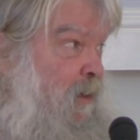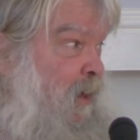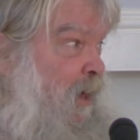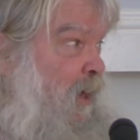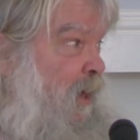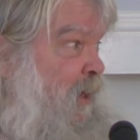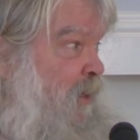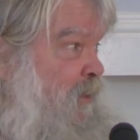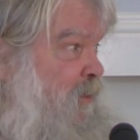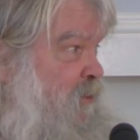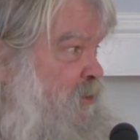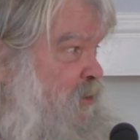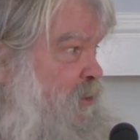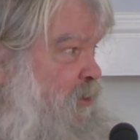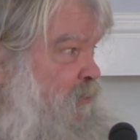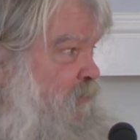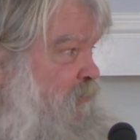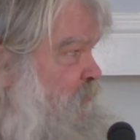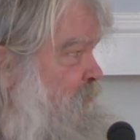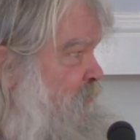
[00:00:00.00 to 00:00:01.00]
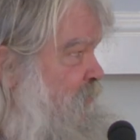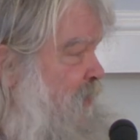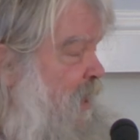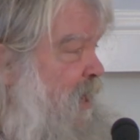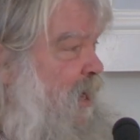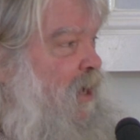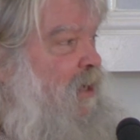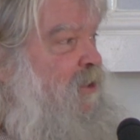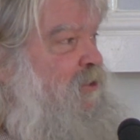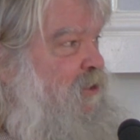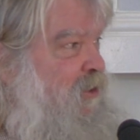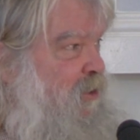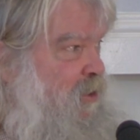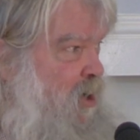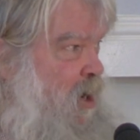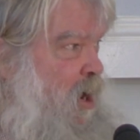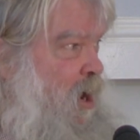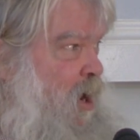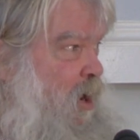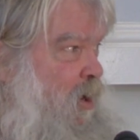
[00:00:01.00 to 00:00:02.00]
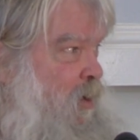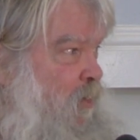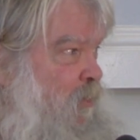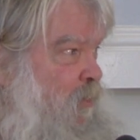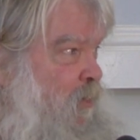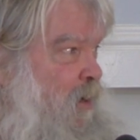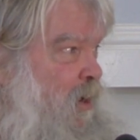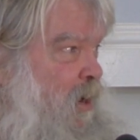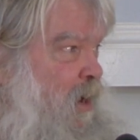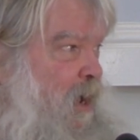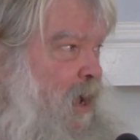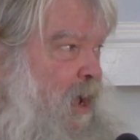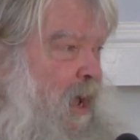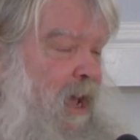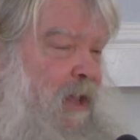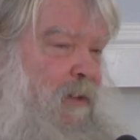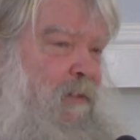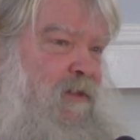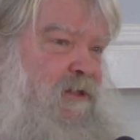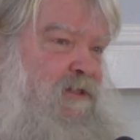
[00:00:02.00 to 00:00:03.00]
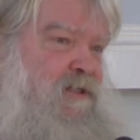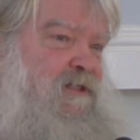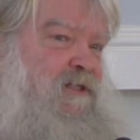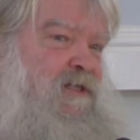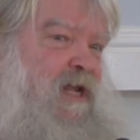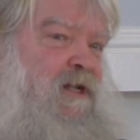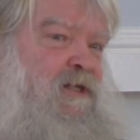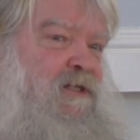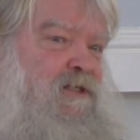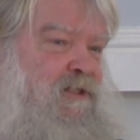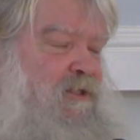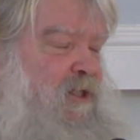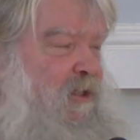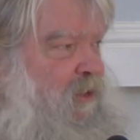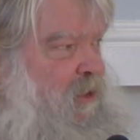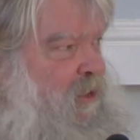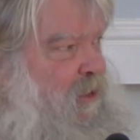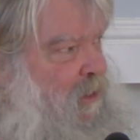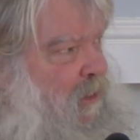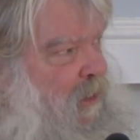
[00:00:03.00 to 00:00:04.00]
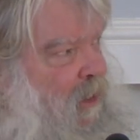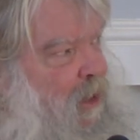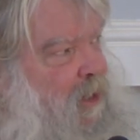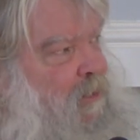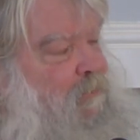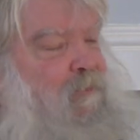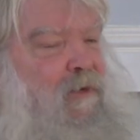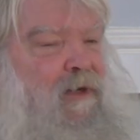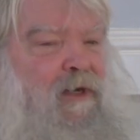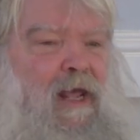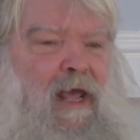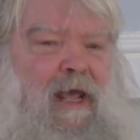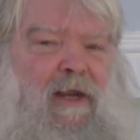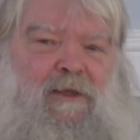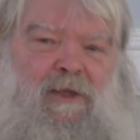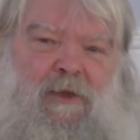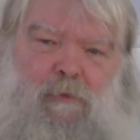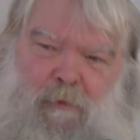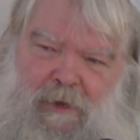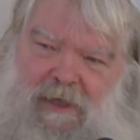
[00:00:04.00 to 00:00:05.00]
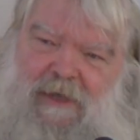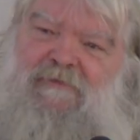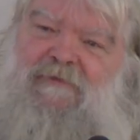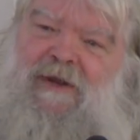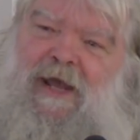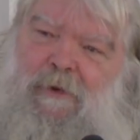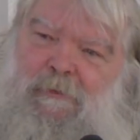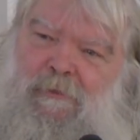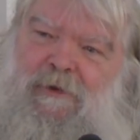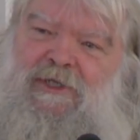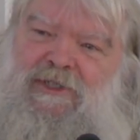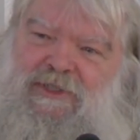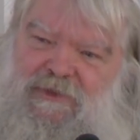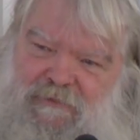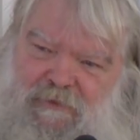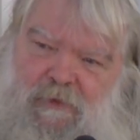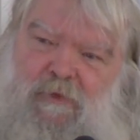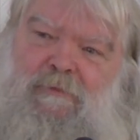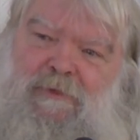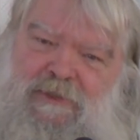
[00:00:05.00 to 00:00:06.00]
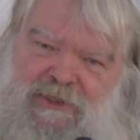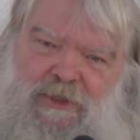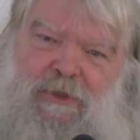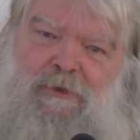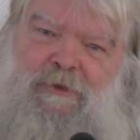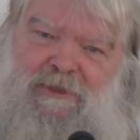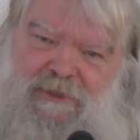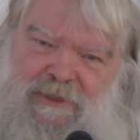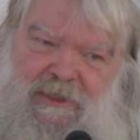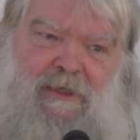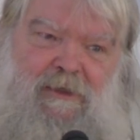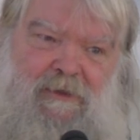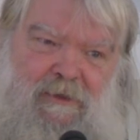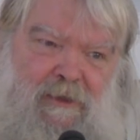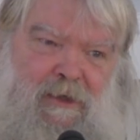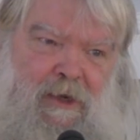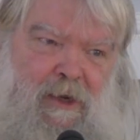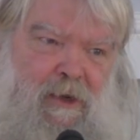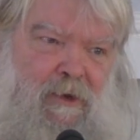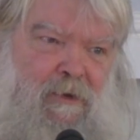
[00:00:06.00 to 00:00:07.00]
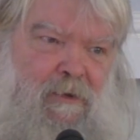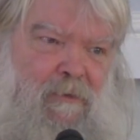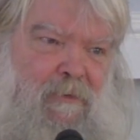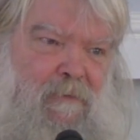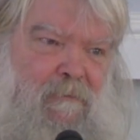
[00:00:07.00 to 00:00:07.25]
and sort of dare to know, and the sense that the Enlightenment had that we have now reached full maturity, you know,